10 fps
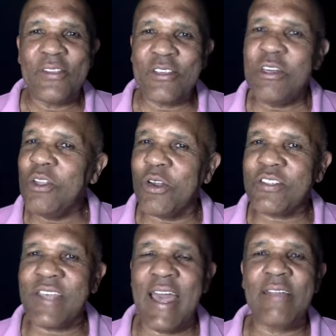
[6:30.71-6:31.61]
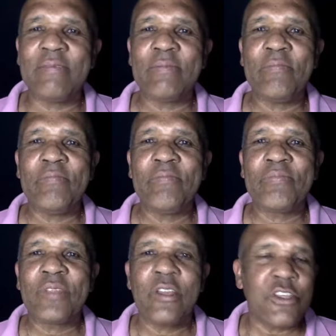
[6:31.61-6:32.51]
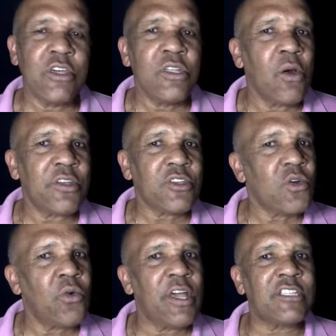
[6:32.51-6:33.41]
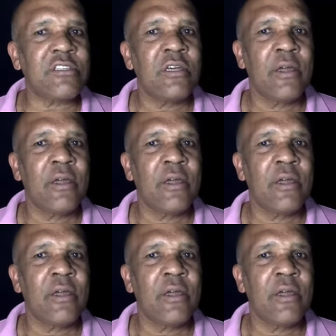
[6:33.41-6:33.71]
Do you notice that? Do you notice who is